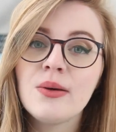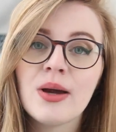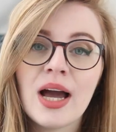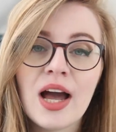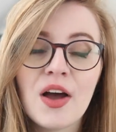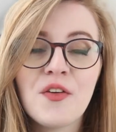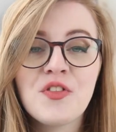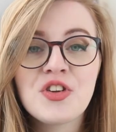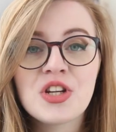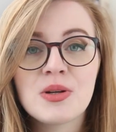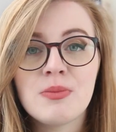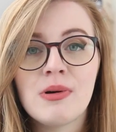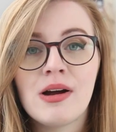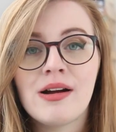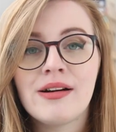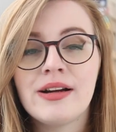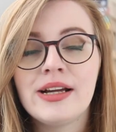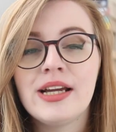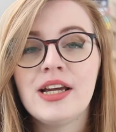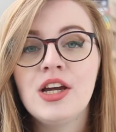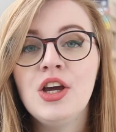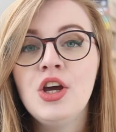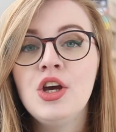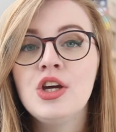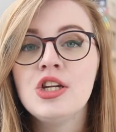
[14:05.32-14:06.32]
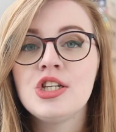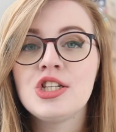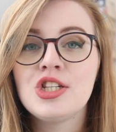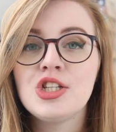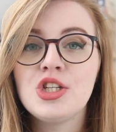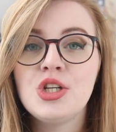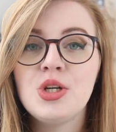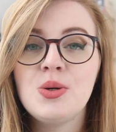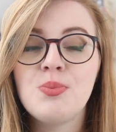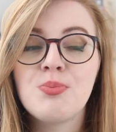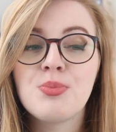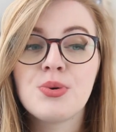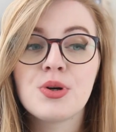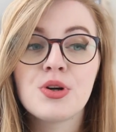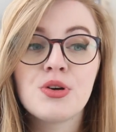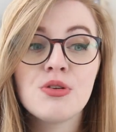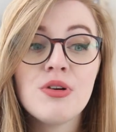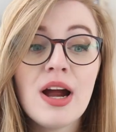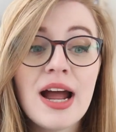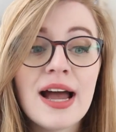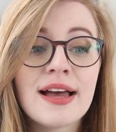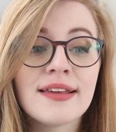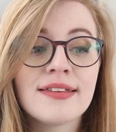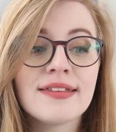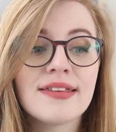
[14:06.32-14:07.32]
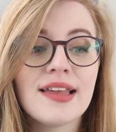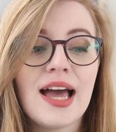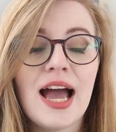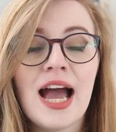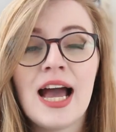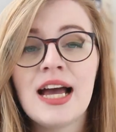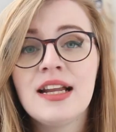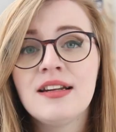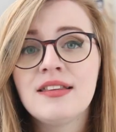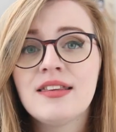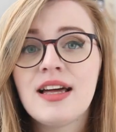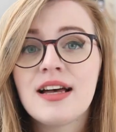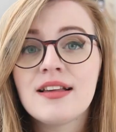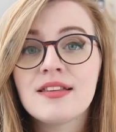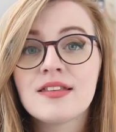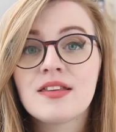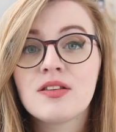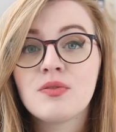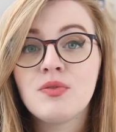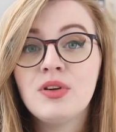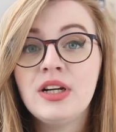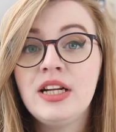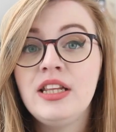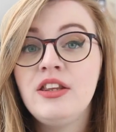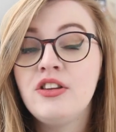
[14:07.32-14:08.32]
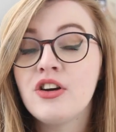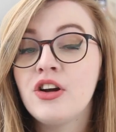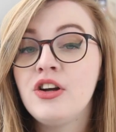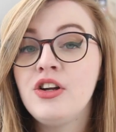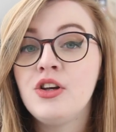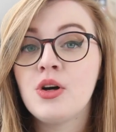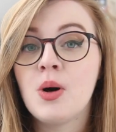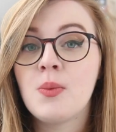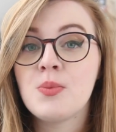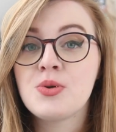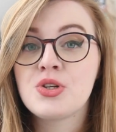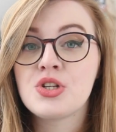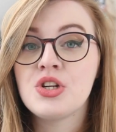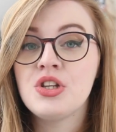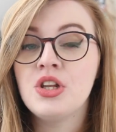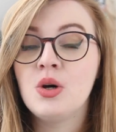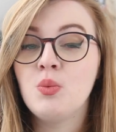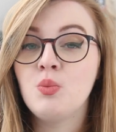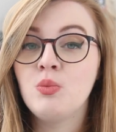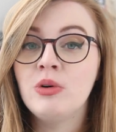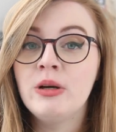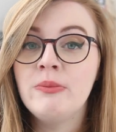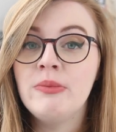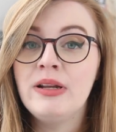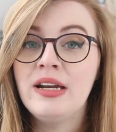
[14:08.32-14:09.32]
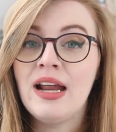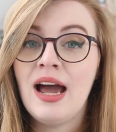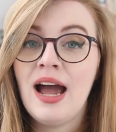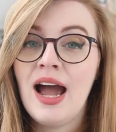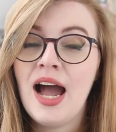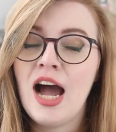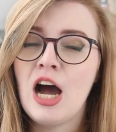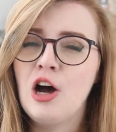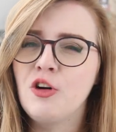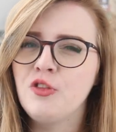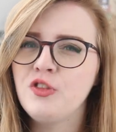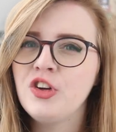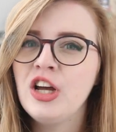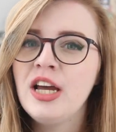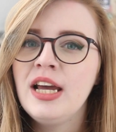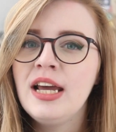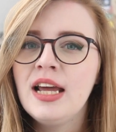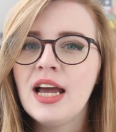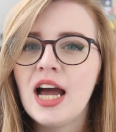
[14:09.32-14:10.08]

You have to marry to progress, and that's really the only option that women have.